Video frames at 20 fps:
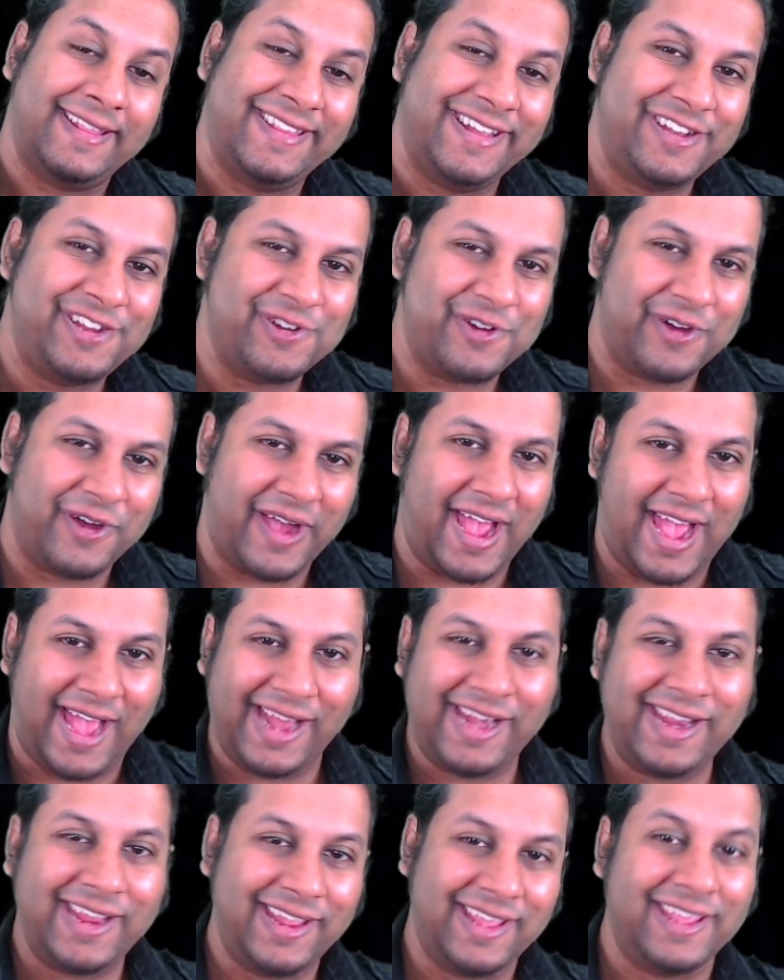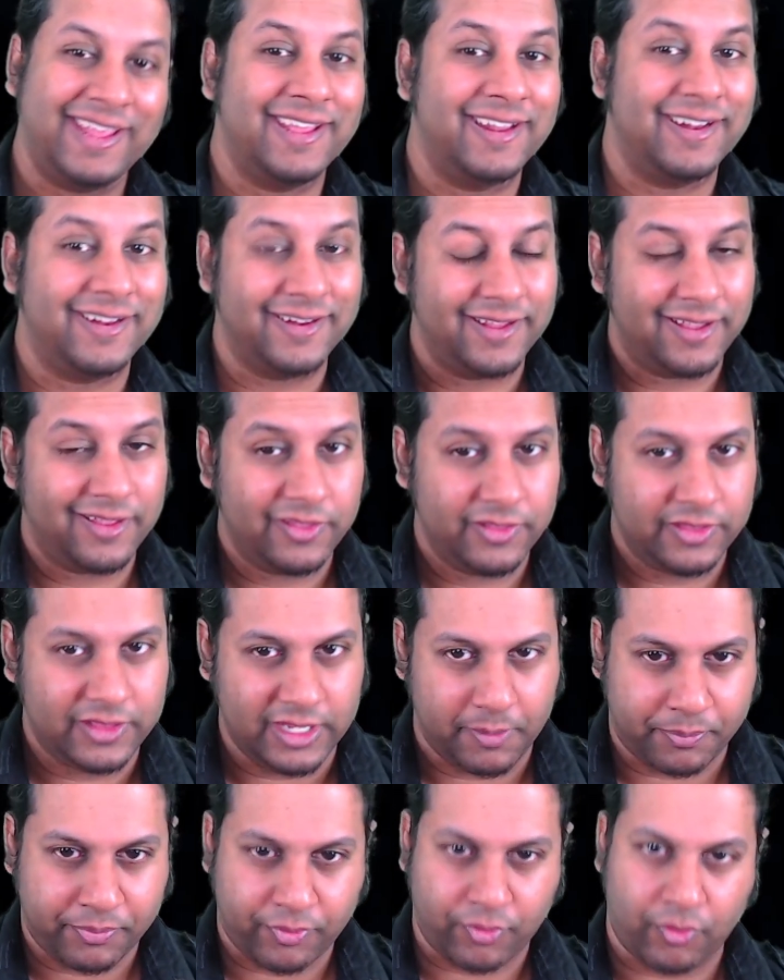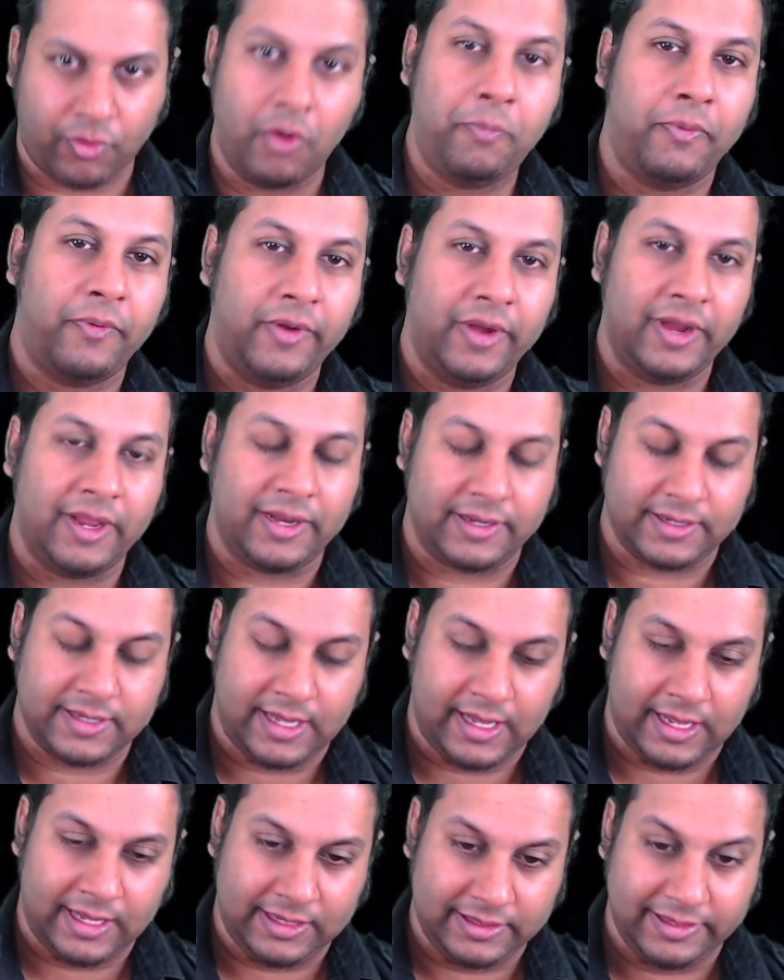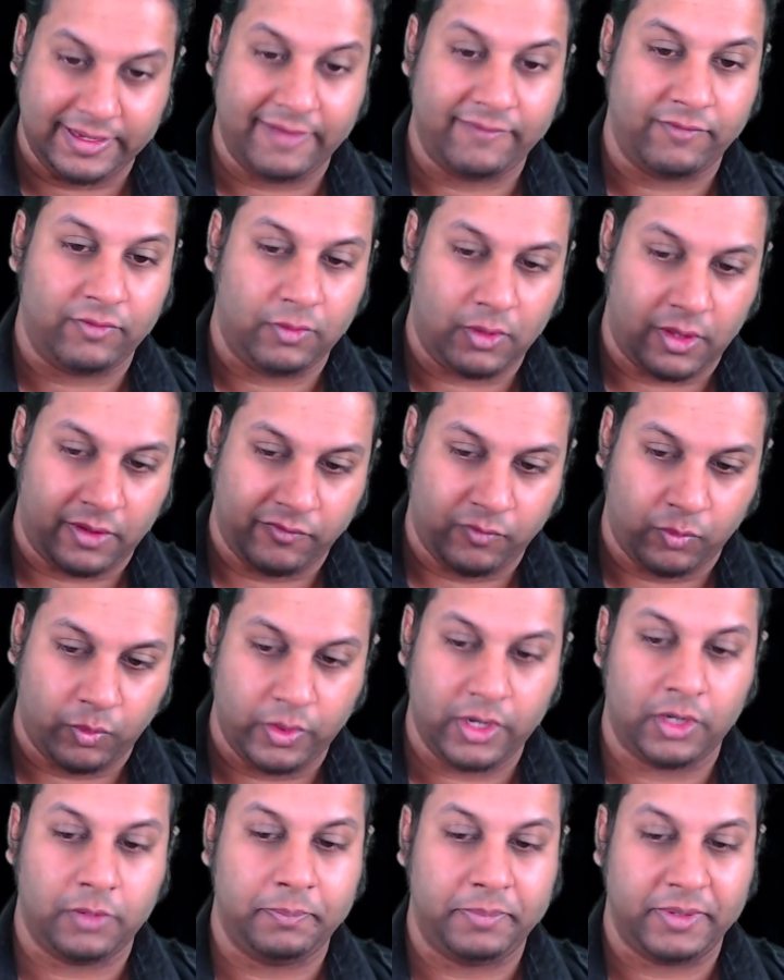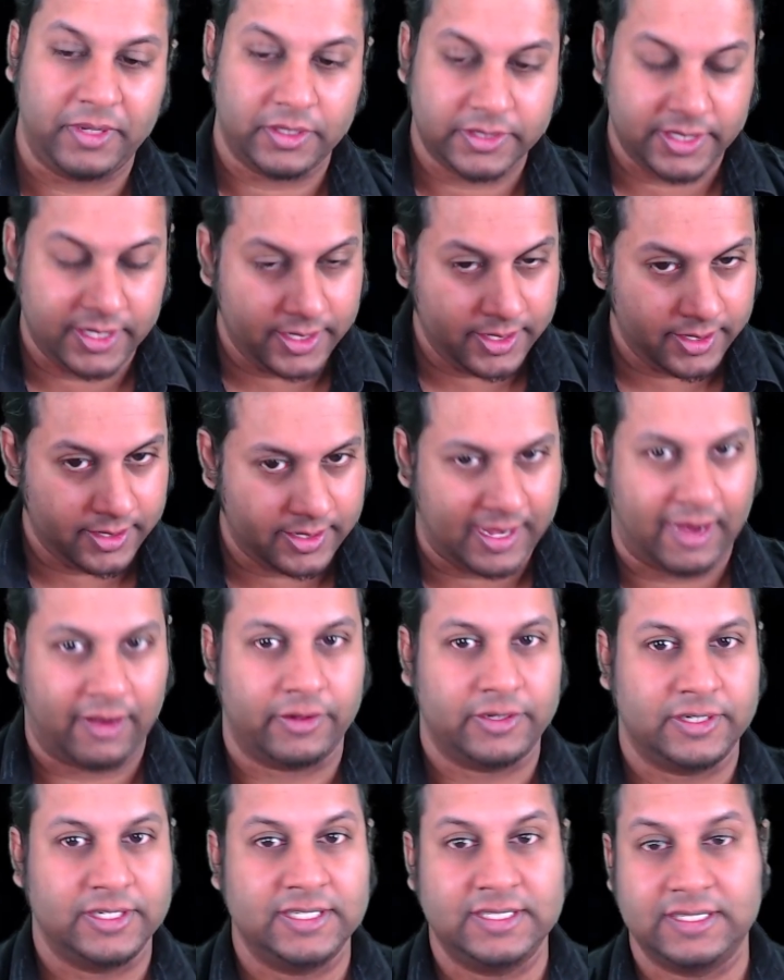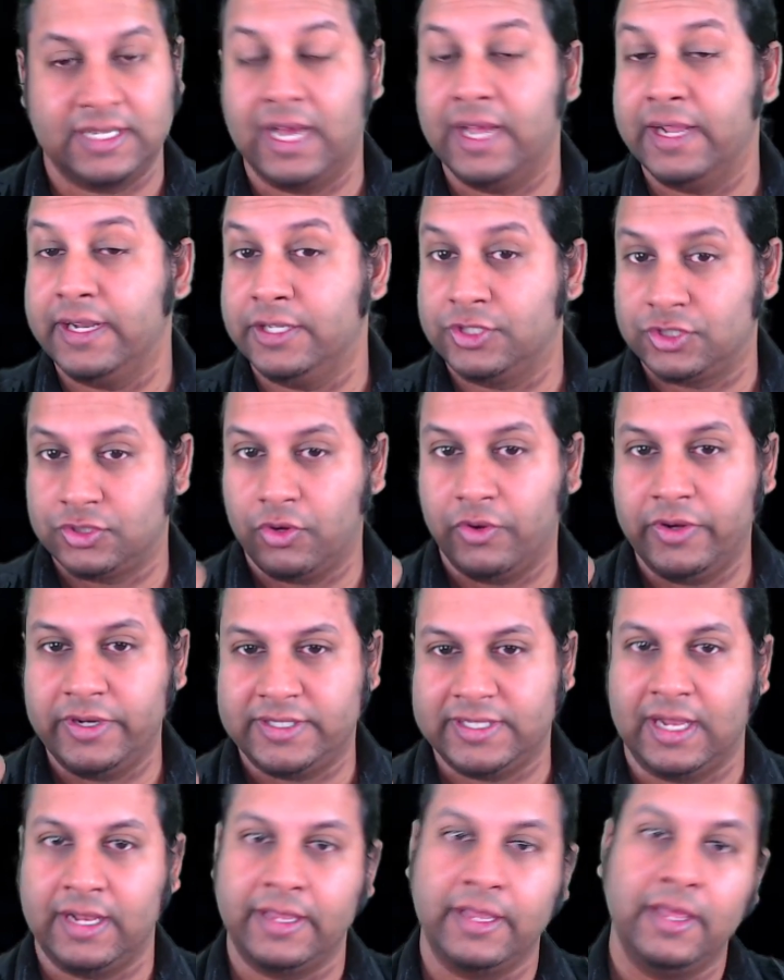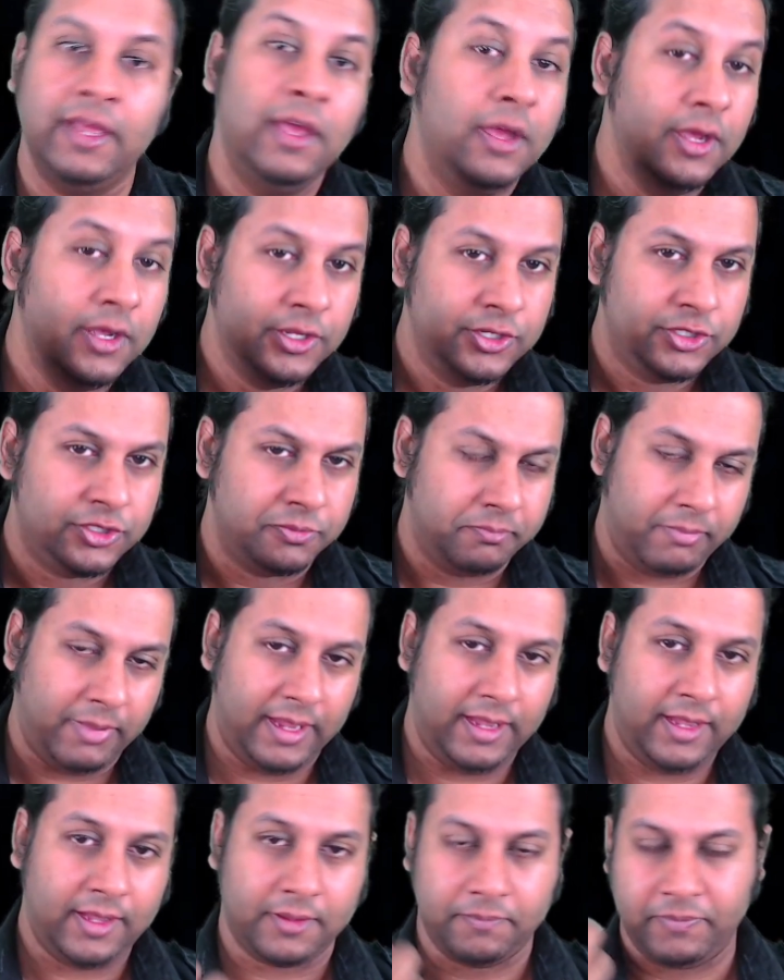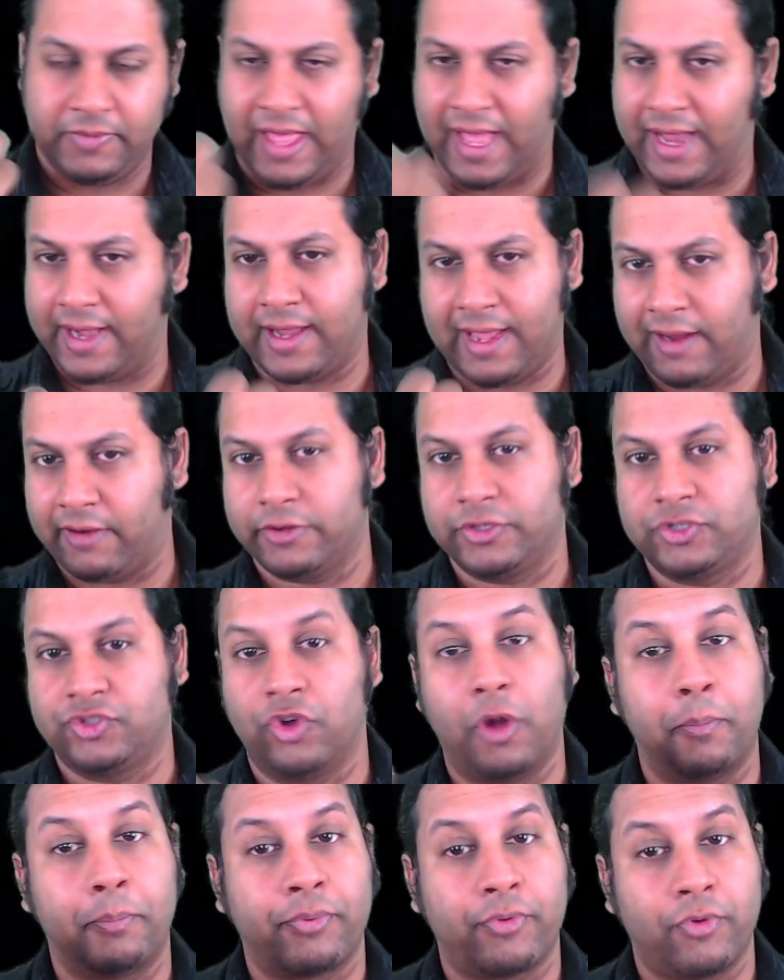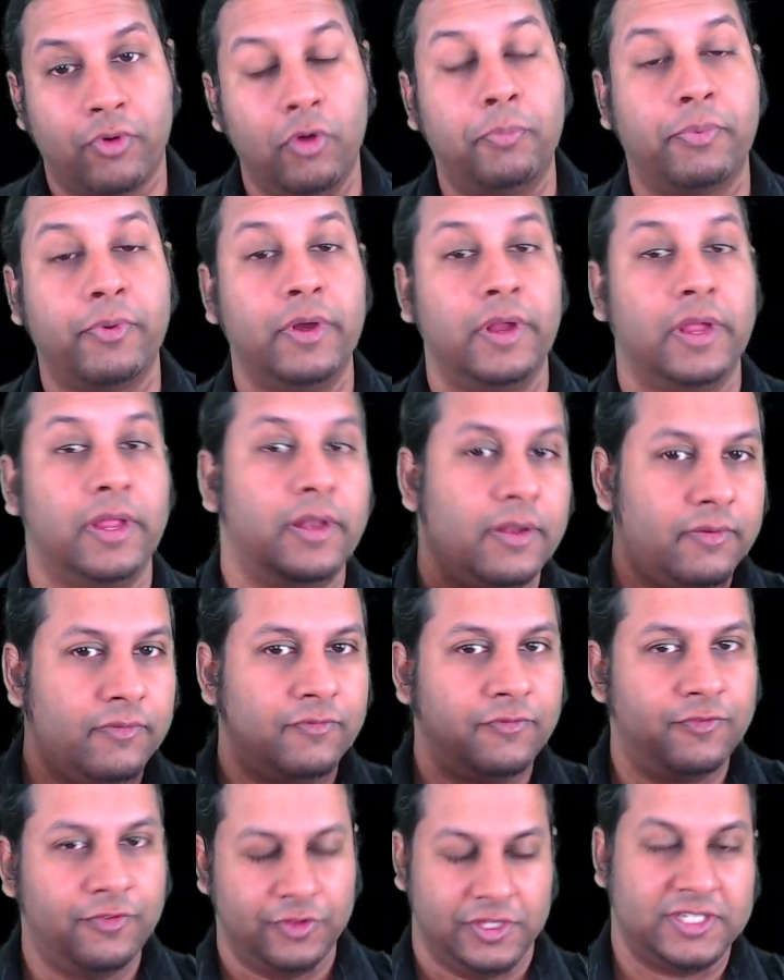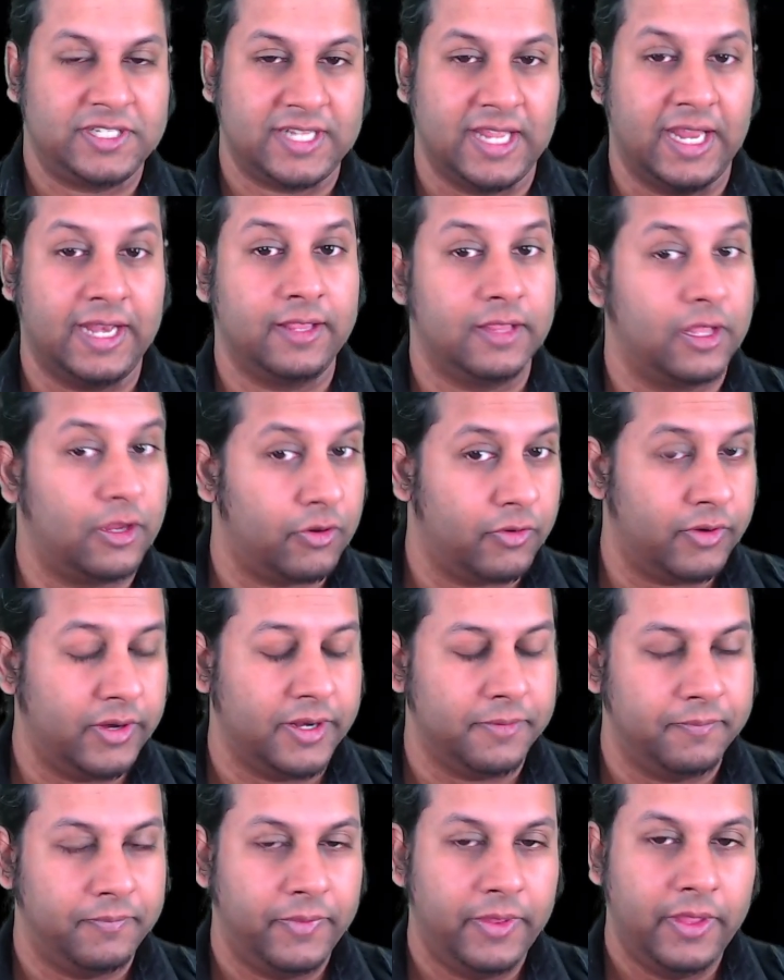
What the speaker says: then you're adding in the appropriate level of world building, character design, and storytelling to make that character appropriate for the setting that you're in.